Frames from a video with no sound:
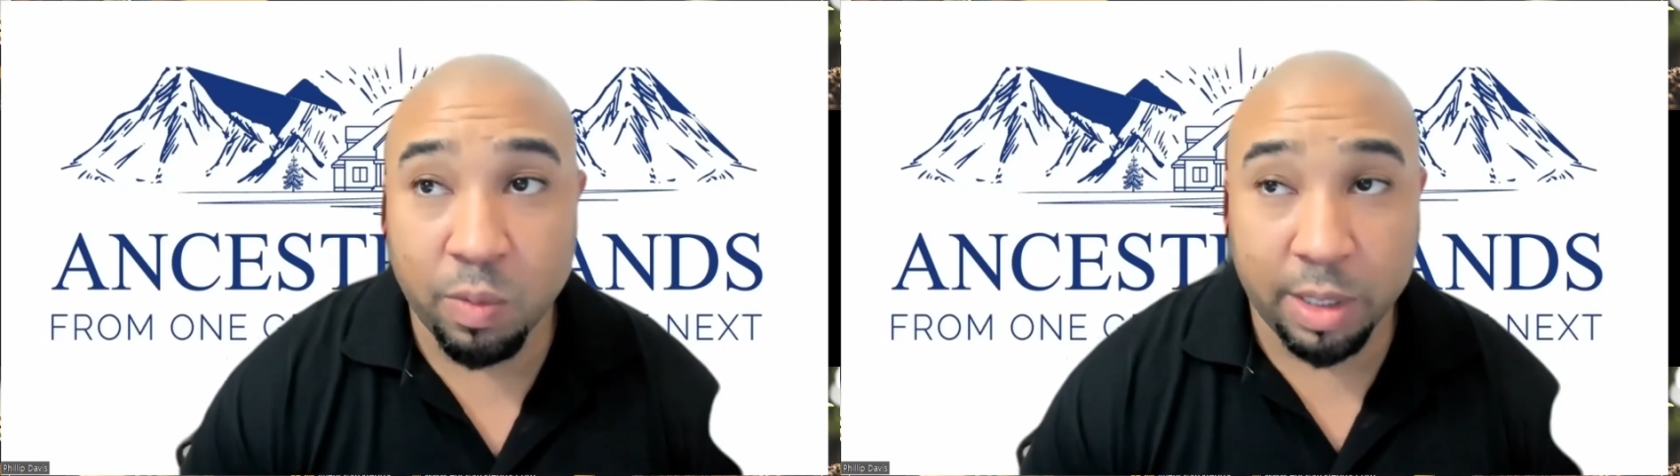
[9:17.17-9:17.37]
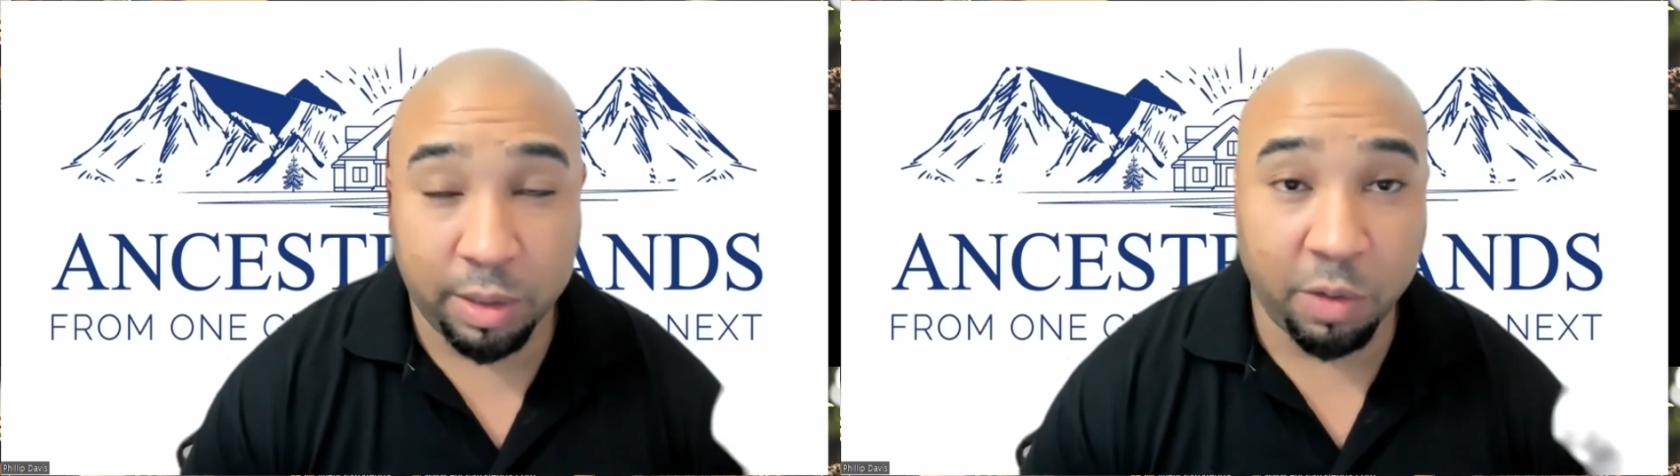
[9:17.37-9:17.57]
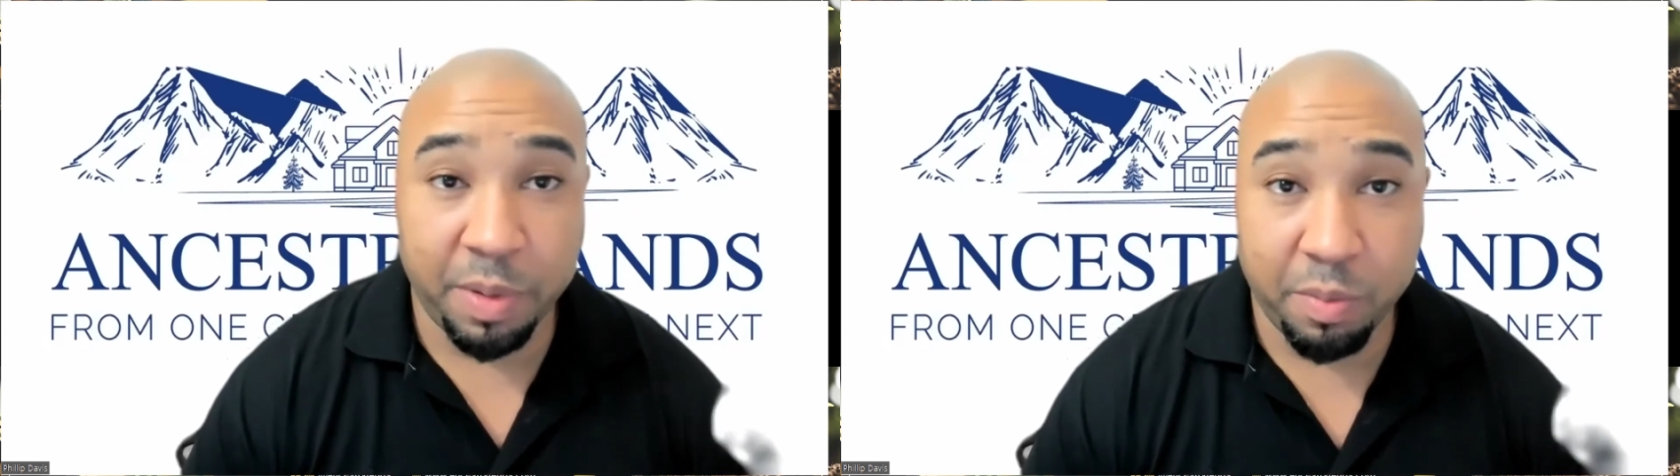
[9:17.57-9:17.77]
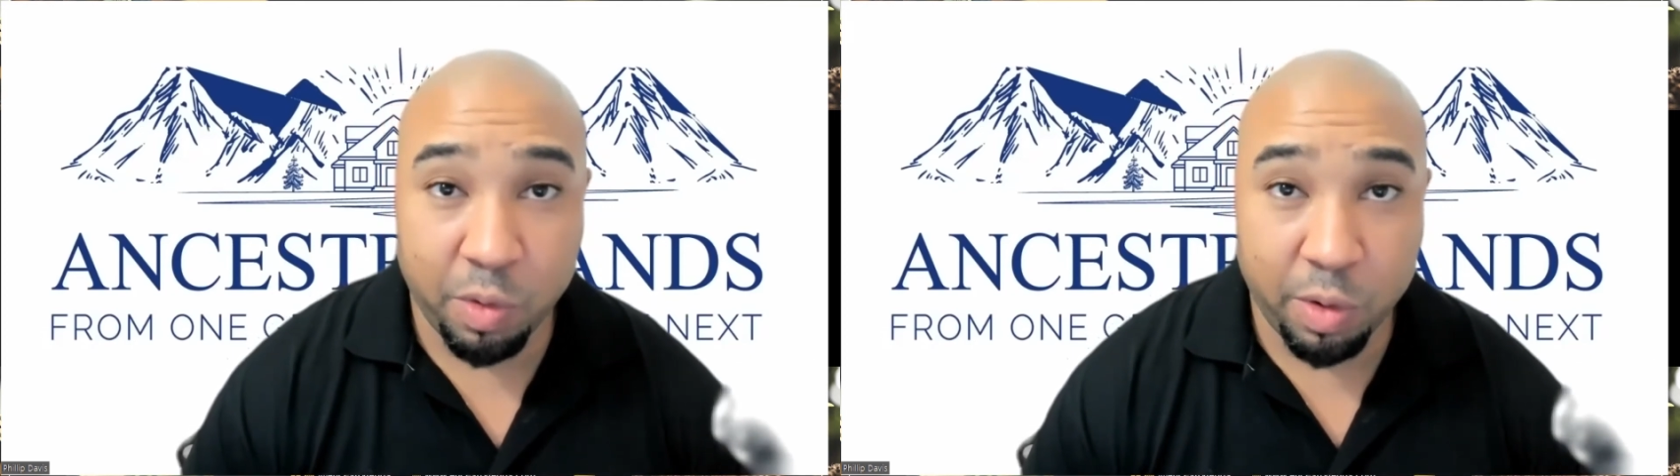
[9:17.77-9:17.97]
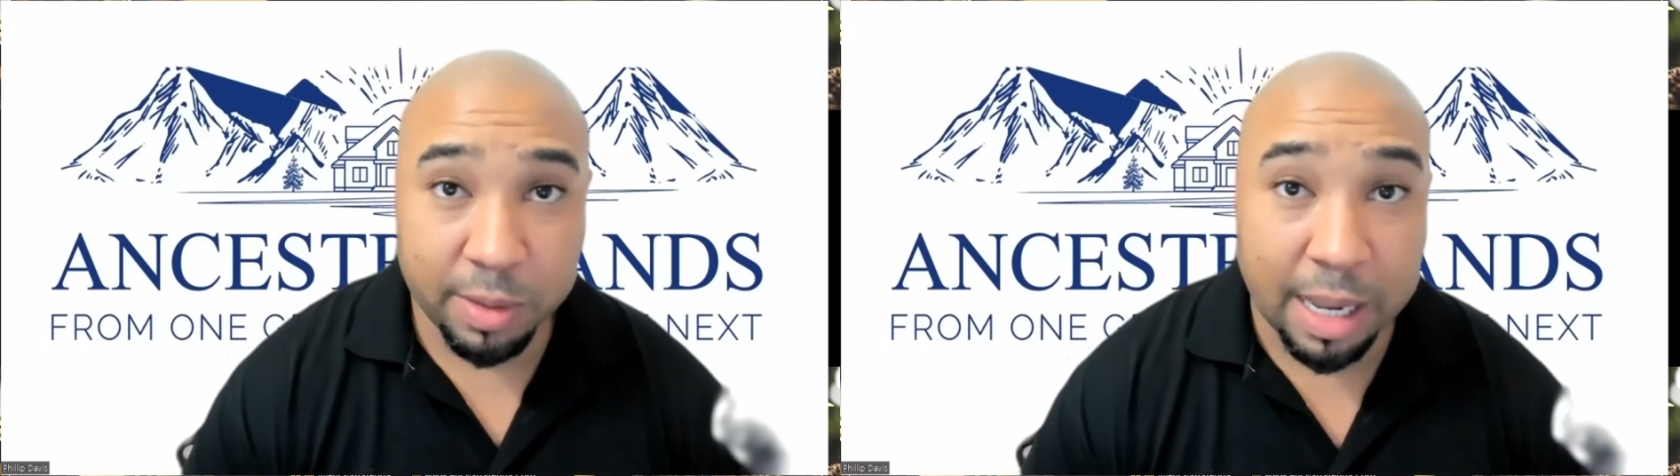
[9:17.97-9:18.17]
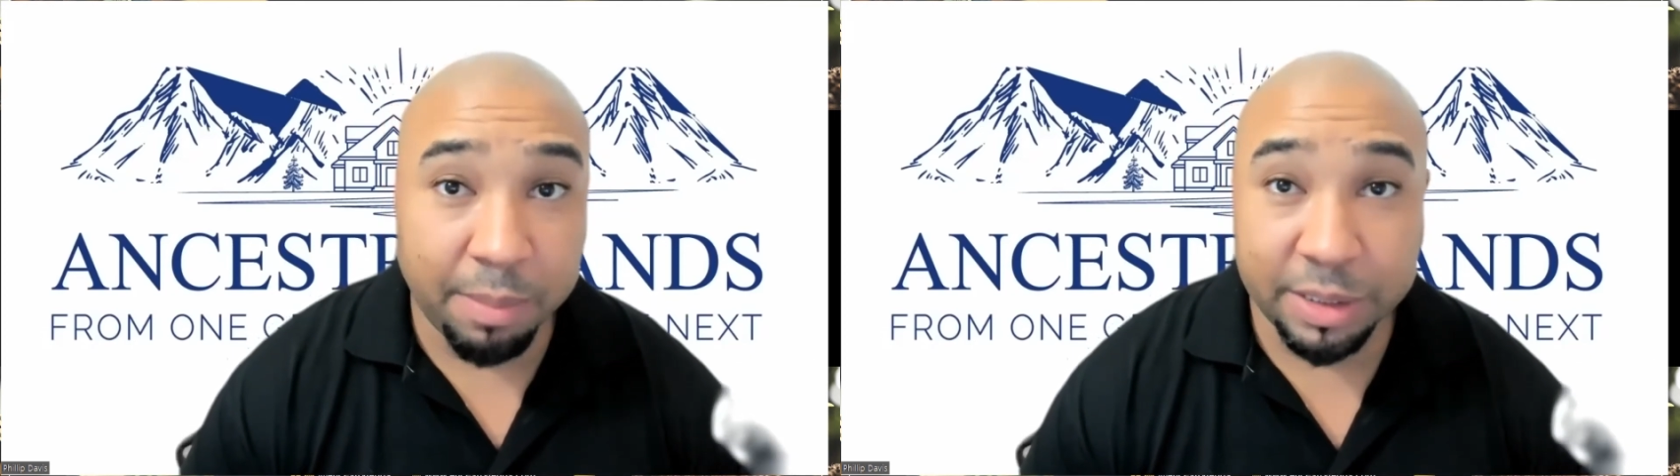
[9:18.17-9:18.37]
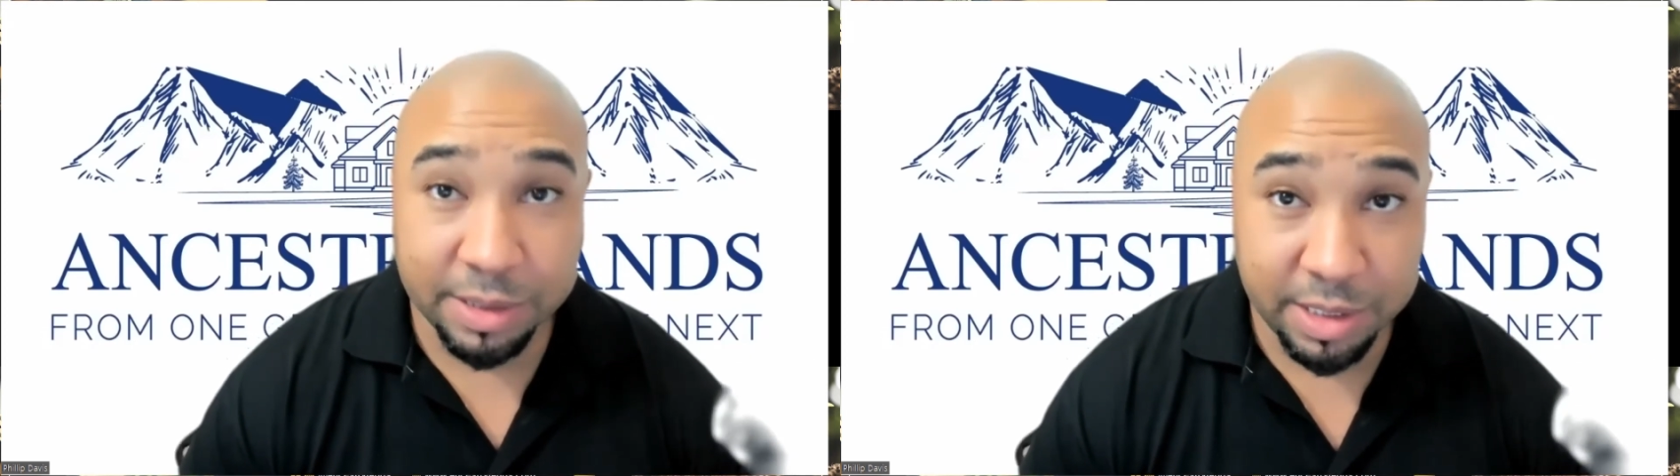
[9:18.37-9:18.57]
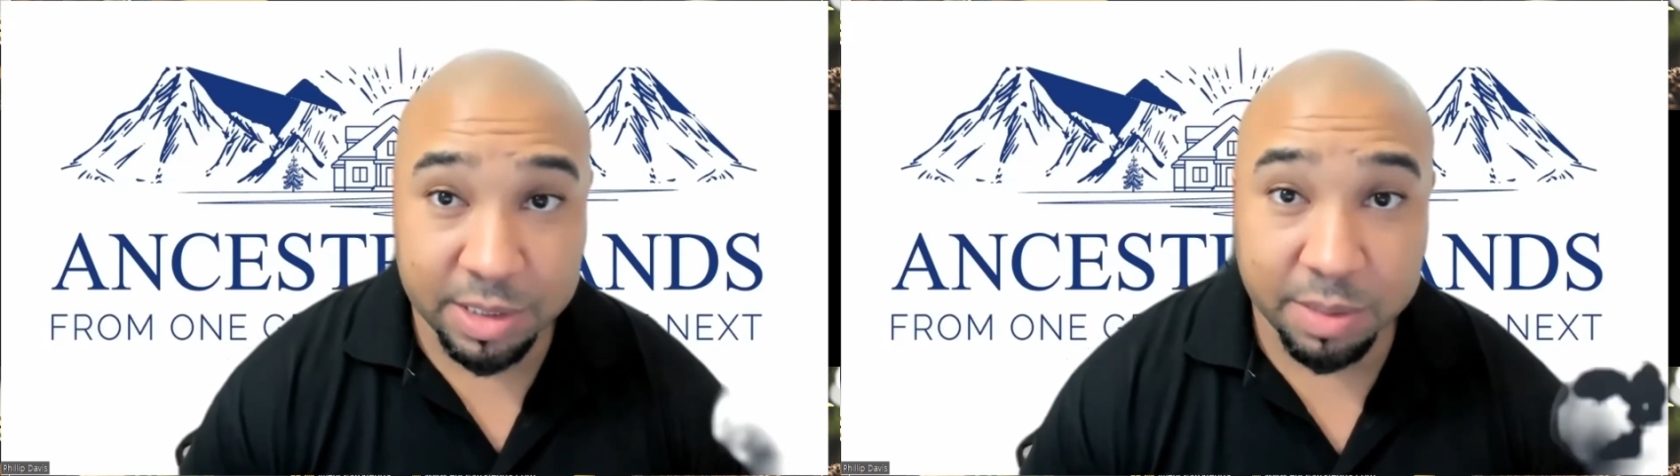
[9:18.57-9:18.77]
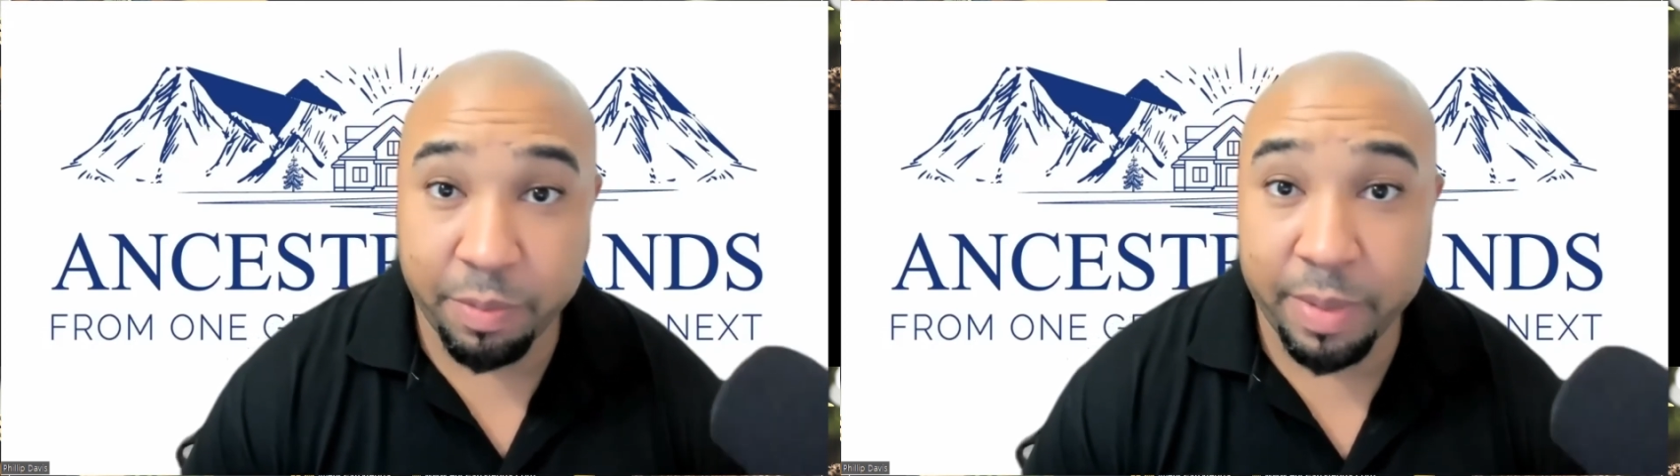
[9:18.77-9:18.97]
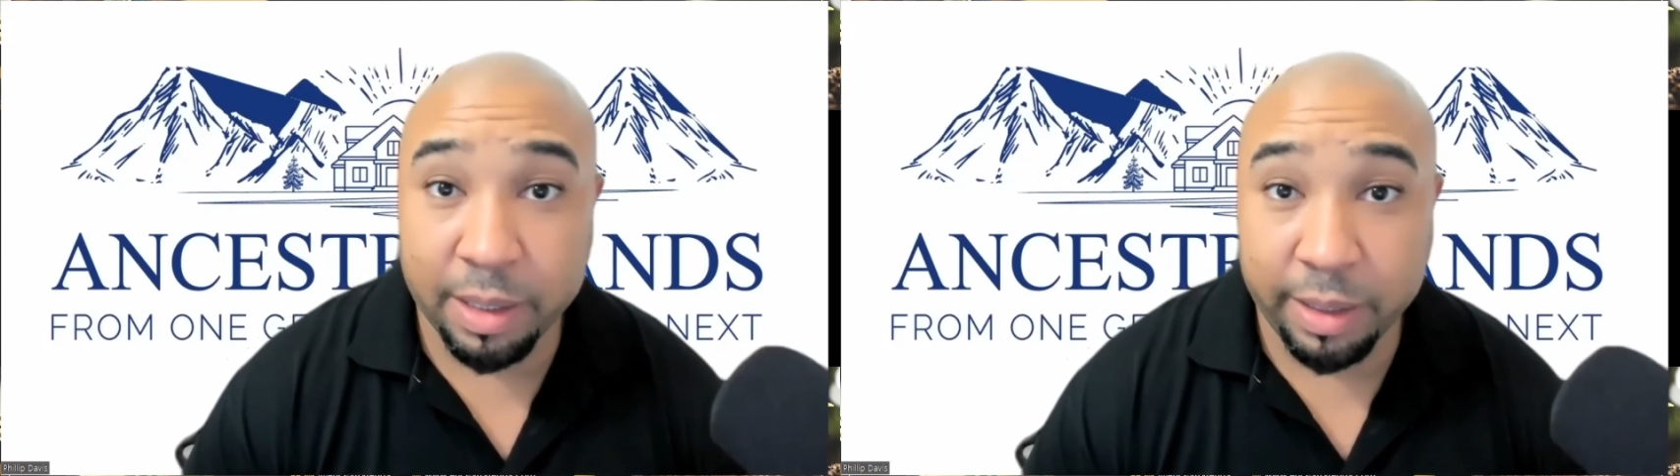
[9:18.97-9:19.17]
want a little bit more, I'm going to teach some of my